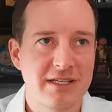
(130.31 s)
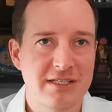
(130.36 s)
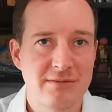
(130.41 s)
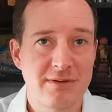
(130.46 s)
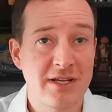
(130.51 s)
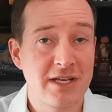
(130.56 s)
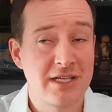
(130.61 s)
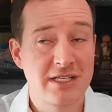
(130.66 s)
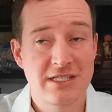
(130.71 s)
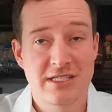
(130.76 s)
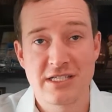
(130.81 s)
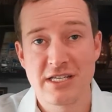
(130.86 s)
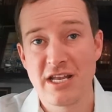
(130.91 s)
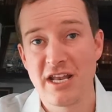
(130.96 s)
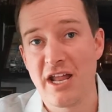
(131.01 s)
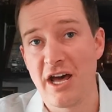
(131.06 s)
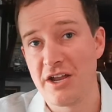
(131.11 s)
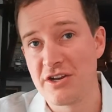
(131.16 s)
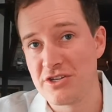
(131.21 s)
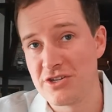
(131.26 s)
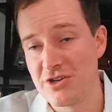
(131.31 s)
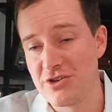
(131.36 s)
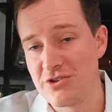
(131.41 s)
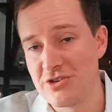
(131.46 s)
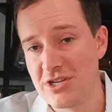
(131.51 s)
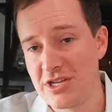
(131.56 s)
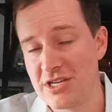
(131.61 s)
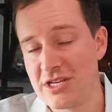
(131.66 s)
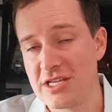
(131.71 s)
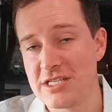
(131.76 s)
Does it mean it's
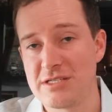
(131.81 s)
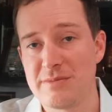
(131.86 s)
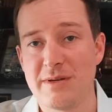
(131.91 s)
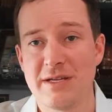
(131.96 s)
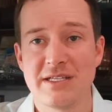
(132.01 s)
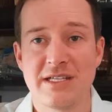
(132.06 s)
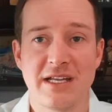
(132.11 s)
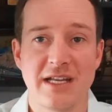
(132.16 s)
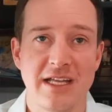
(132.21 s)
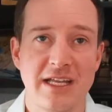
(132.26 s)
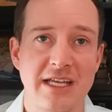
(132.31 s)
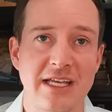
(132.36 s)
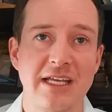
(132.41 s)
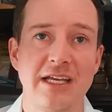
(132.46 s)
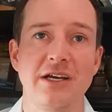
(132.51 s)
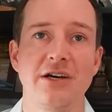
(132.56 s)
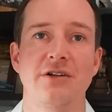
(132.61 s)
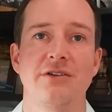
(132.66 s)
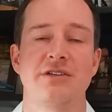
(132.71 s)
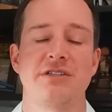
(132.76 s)
non-union? Does it mean it didn't heal?